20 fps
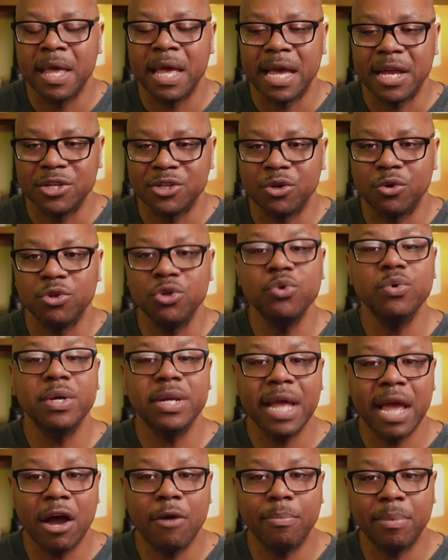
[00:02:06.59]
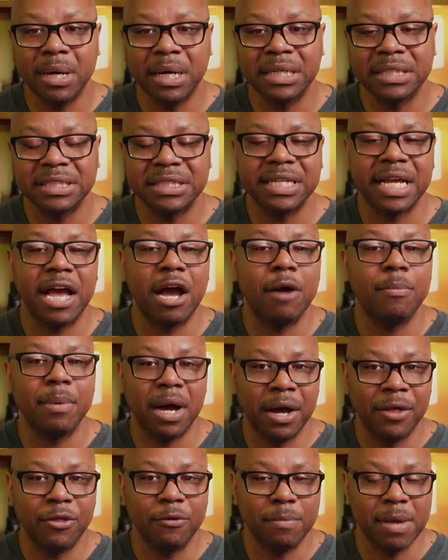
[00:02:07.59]
And so you can help us to help
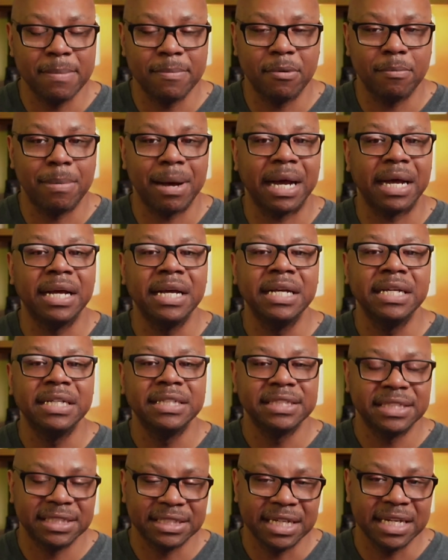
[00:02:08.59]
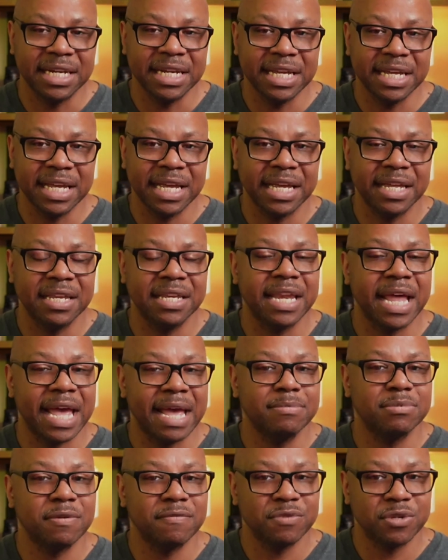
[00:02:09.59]
other people by sending in
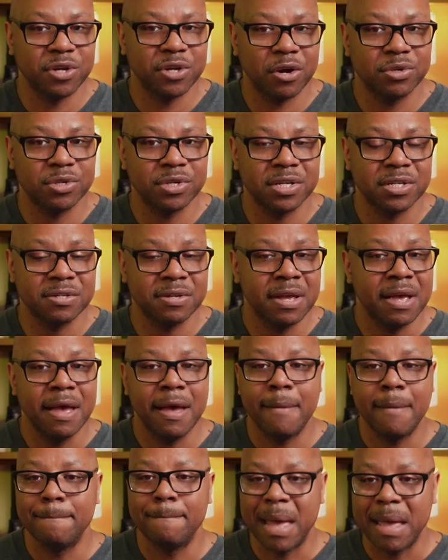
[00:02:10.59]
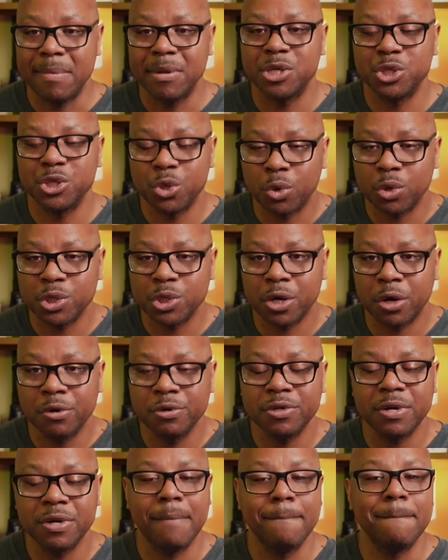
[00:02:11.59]
names of churches. Maybe it's your
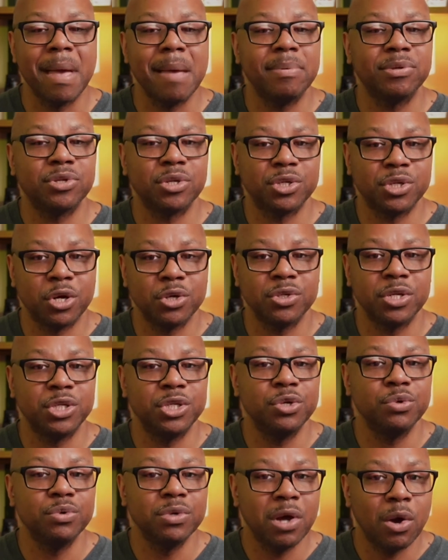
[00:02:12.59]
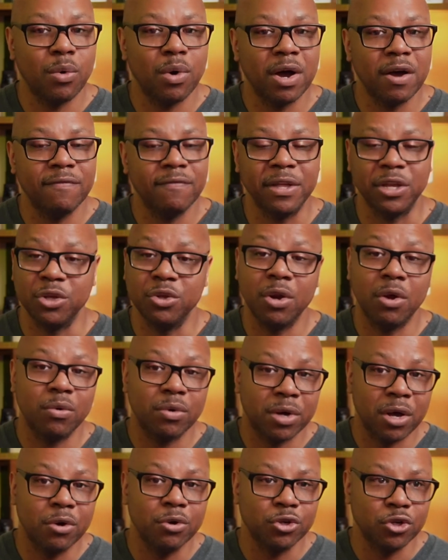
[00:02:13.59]
church, maybe it's a church that you know of that you don't
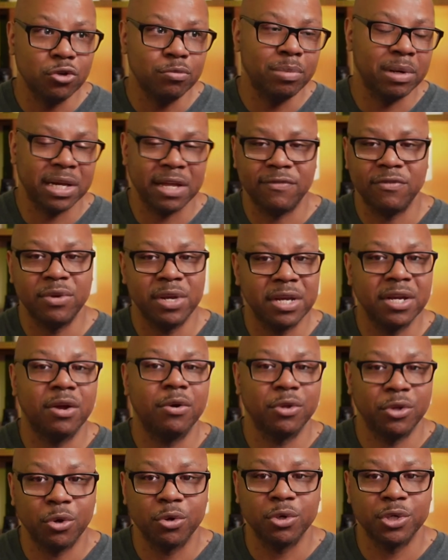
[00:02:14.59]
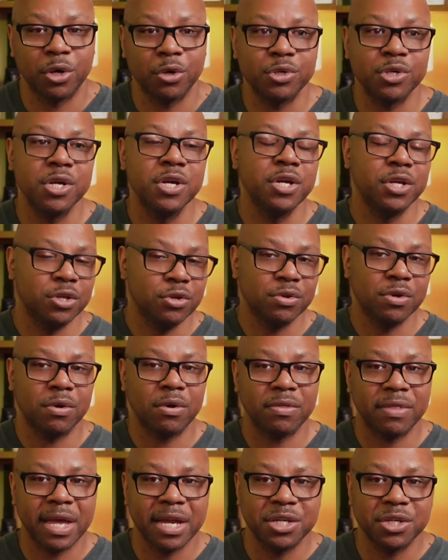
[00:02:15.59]
go to, but if you didn't go to your church, you go
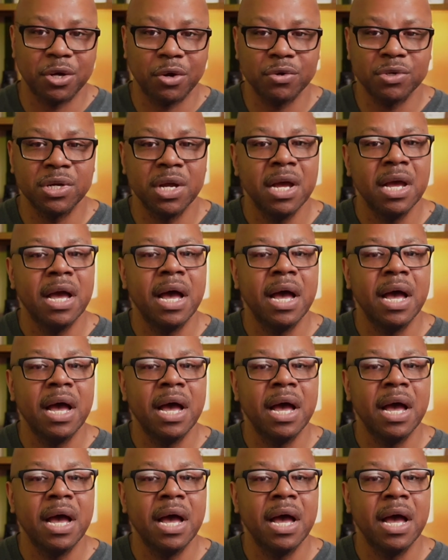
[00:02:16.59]
to that church.